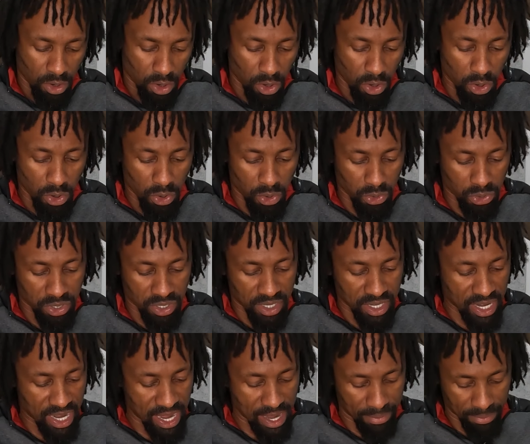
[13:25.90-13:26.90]
Oh,
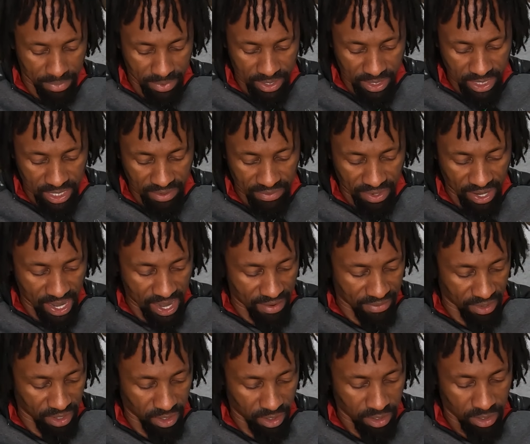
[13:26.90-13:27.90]
snap. Doesn't even
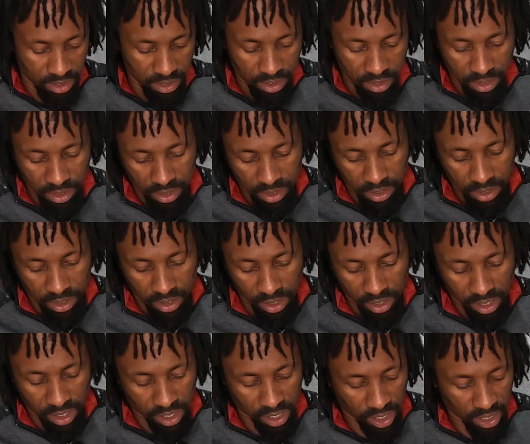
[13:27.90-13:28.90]
have a
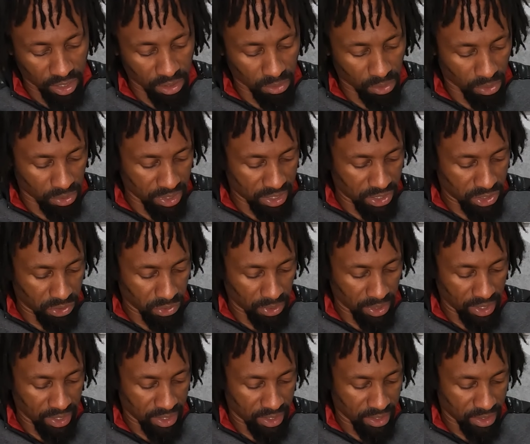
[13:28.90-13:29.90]
color on this
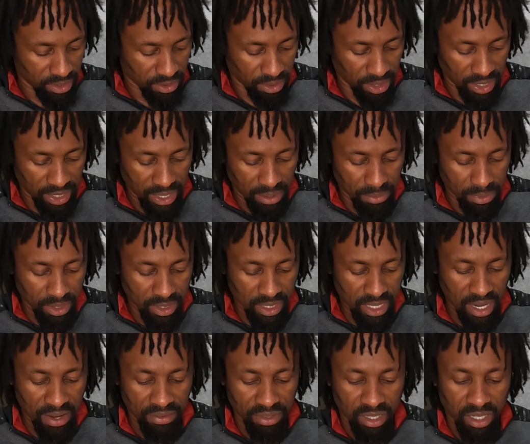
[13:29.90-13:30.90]
joint. Okay, that one doesn't
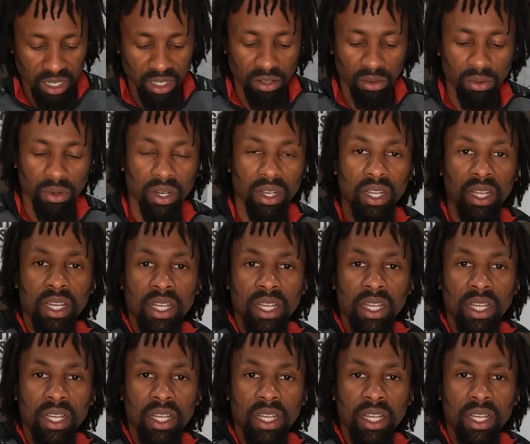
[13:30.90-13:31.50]
have a color on it.